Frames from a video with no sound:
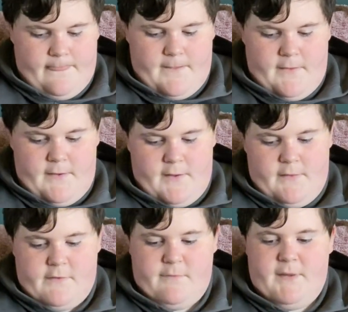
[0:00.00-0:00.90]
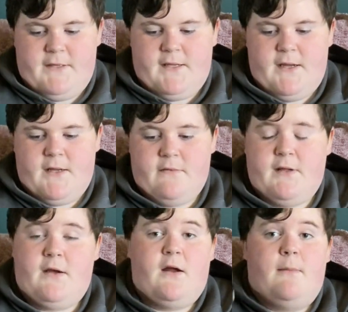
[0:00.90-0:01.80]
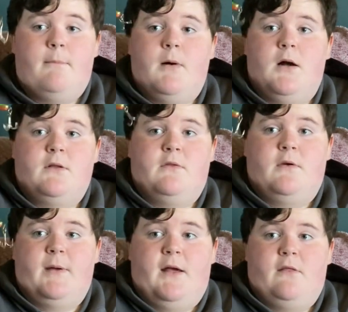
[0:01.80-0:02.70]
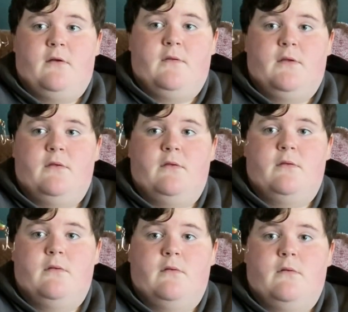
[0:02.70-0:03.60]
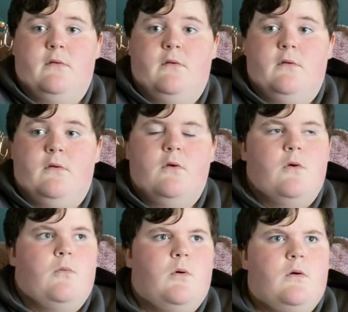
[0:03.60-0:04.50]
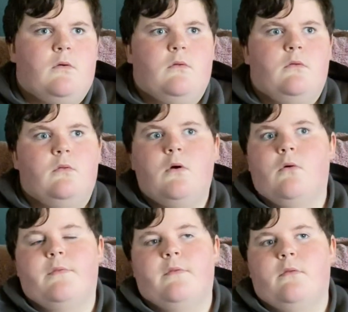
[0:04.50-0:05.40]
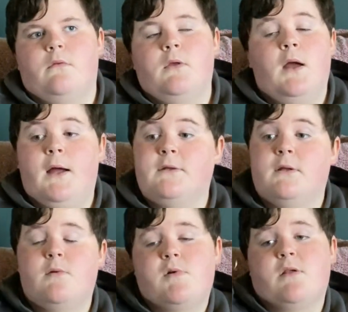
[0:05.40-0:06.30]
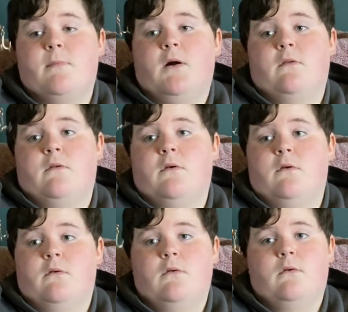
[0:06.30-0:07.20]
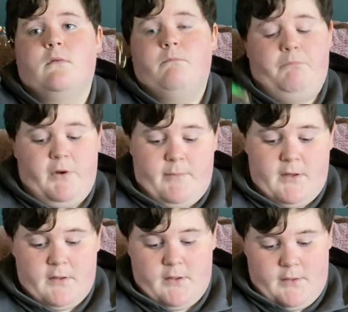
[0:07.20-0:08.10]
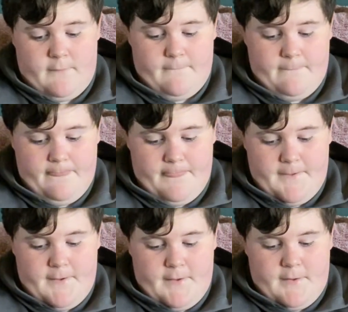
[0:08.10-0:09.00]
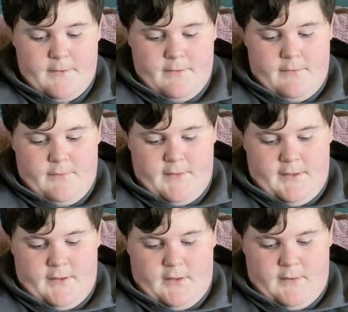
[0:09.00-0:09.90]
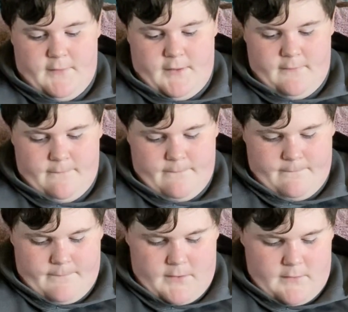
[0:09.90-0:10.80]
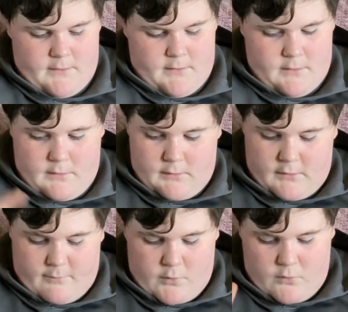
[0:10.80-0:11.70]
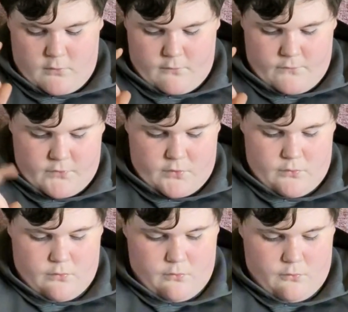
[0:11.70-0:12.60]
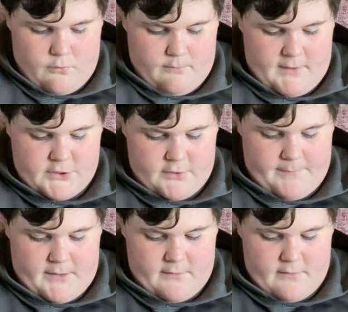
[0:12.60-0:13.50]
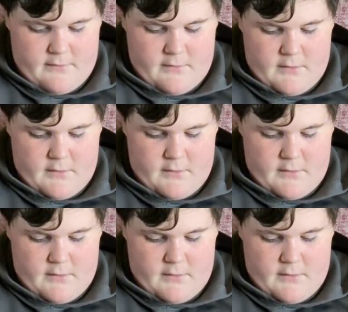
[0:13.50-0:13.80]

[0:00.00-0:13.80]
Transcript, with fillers: And then this is my dad's. I caught a monster bass on this. Well, no, yeah, it was a monster. Pretty big, yeah. the one that I caught on that. And then let's move to my jerk baits.